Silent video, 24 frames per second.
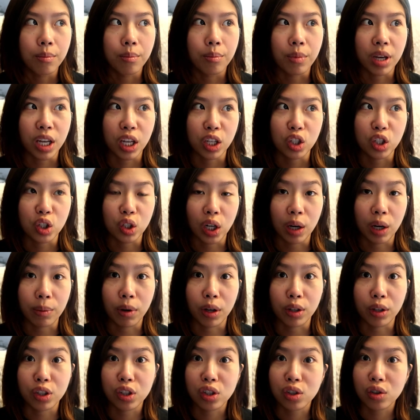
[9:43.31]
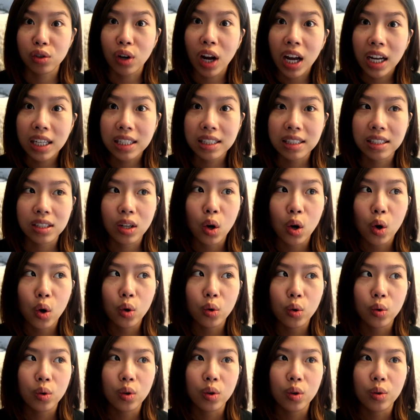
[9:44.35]
making sure i'm not stressed
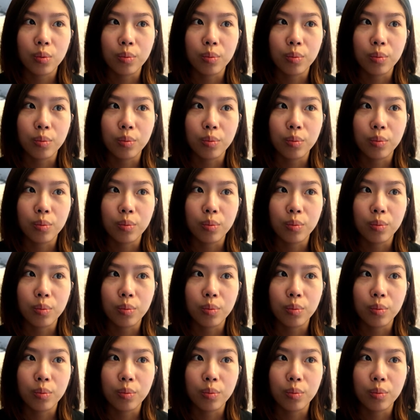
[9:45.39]
so